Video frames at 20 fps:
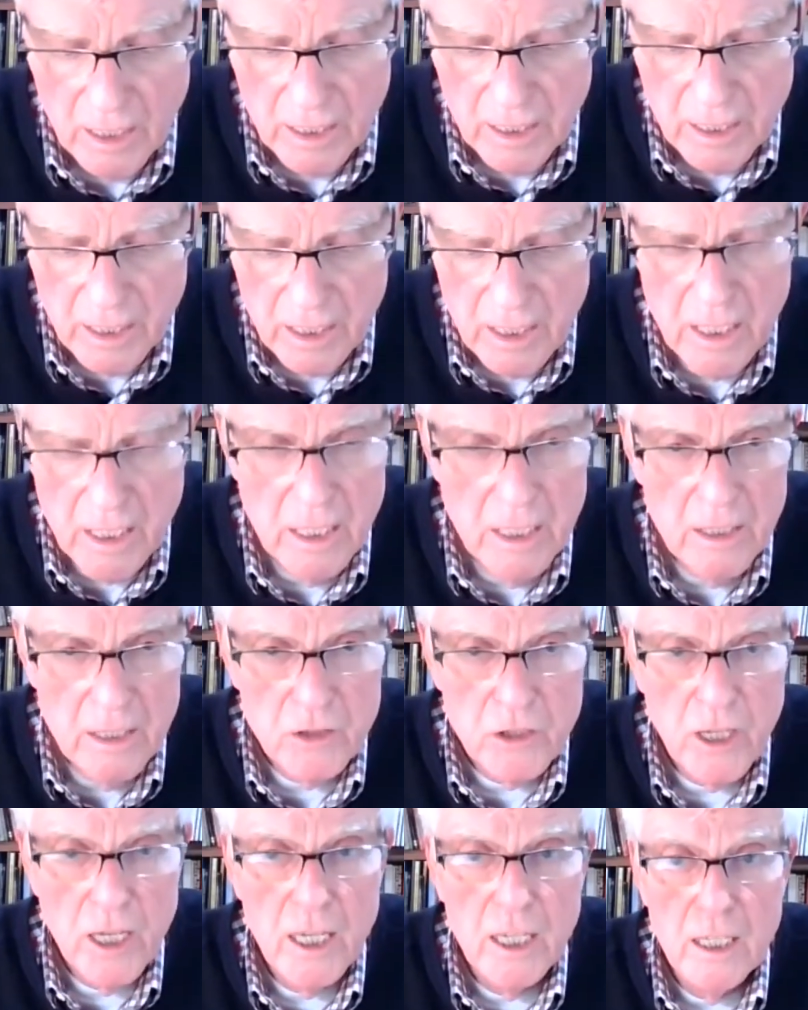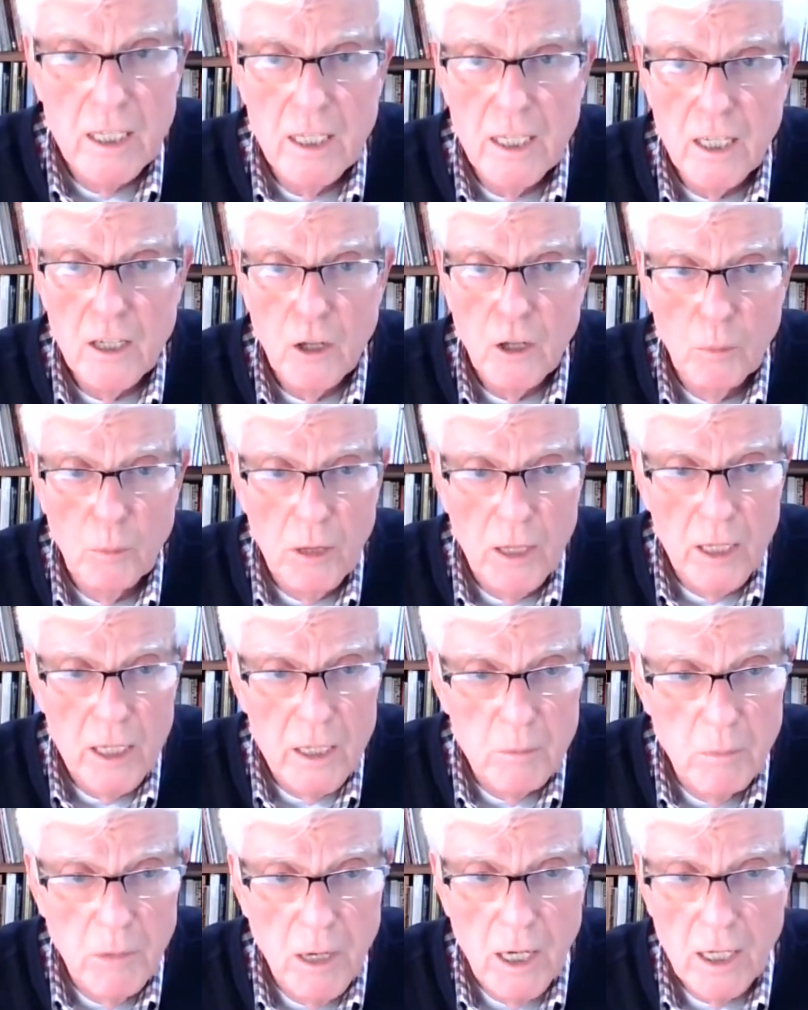He is a nickel
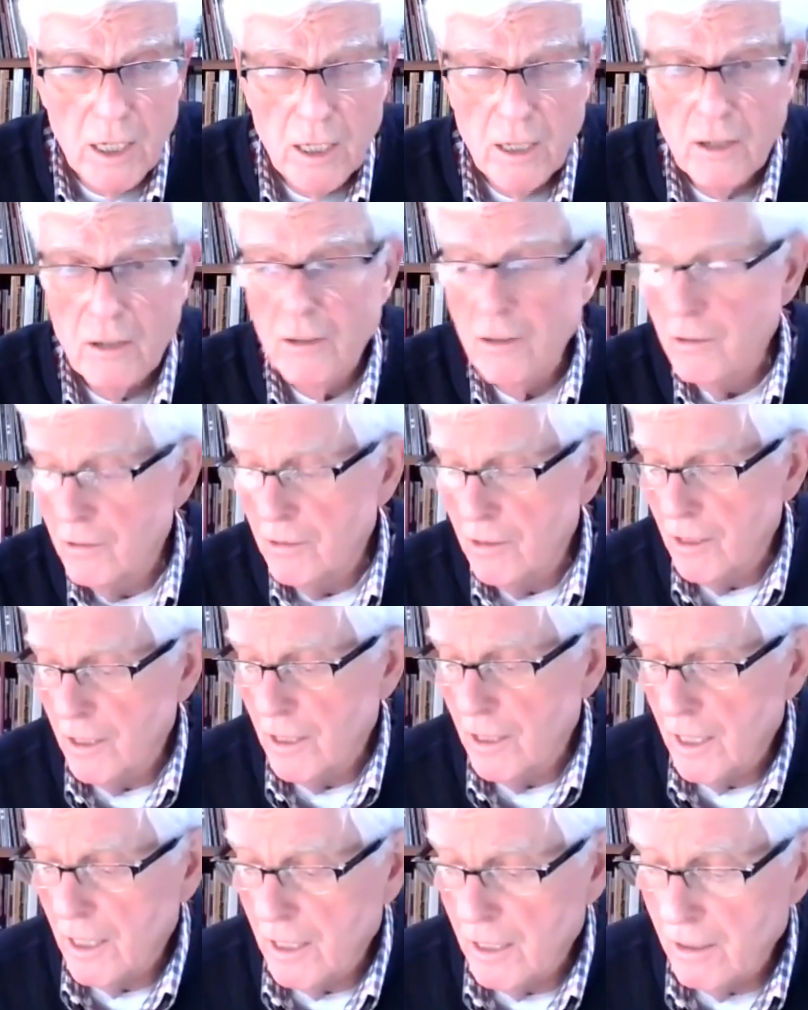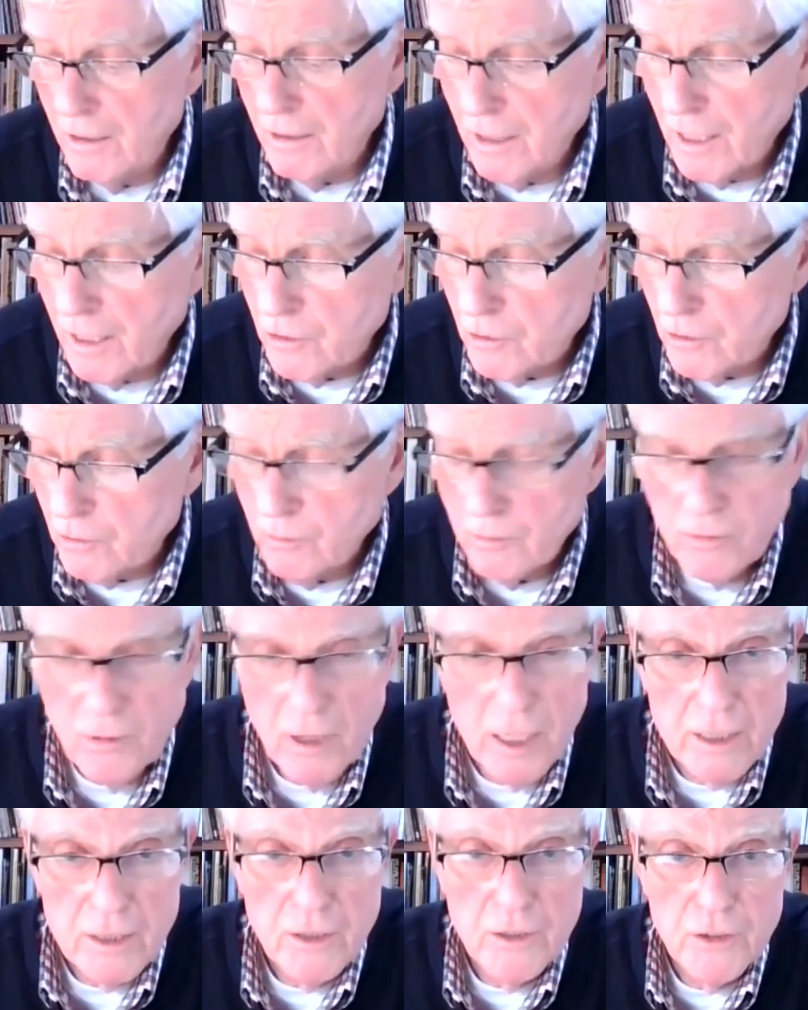plate modeler. I
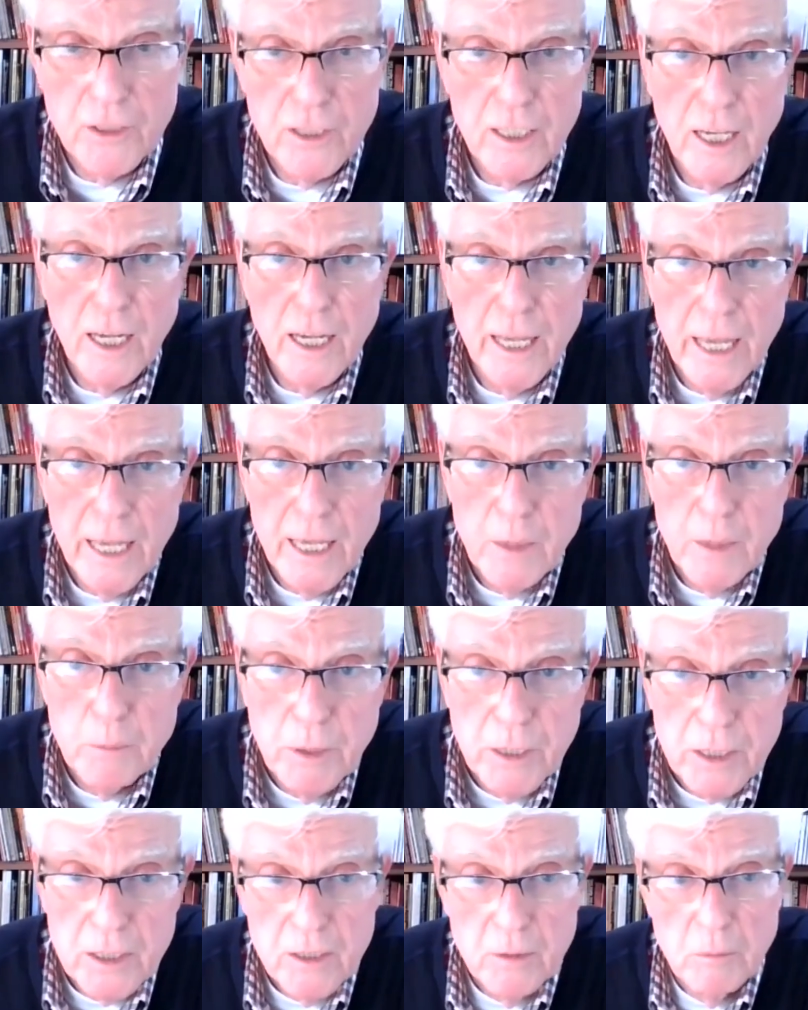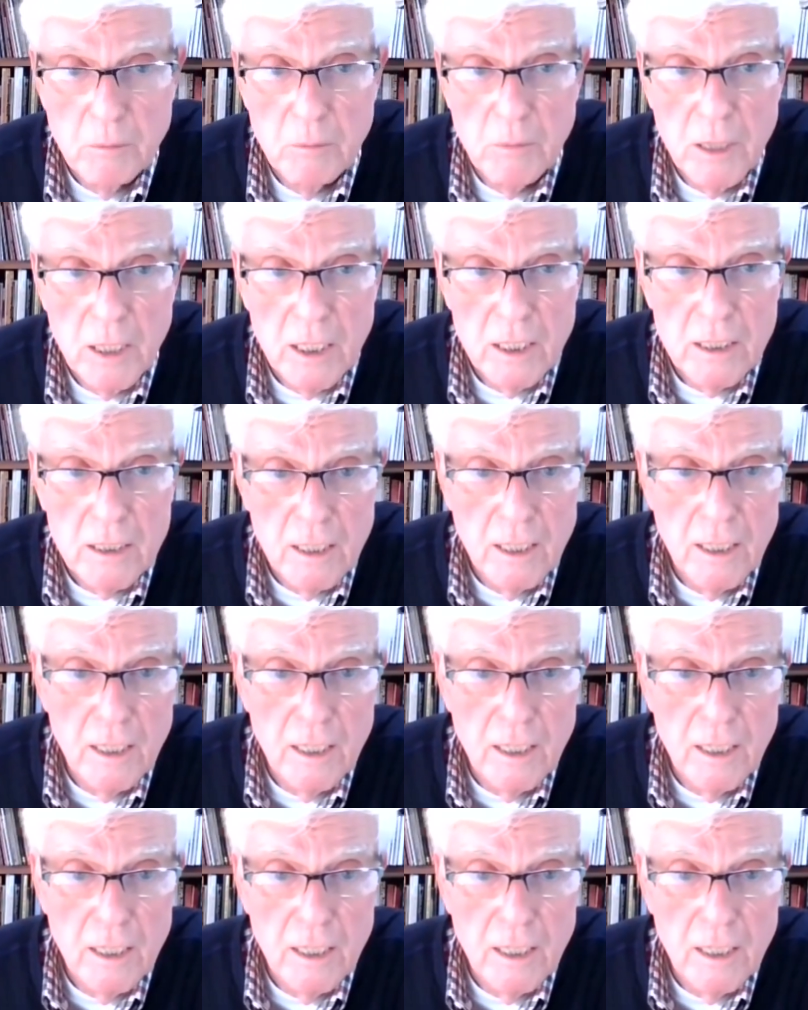like to think I handpicked him, but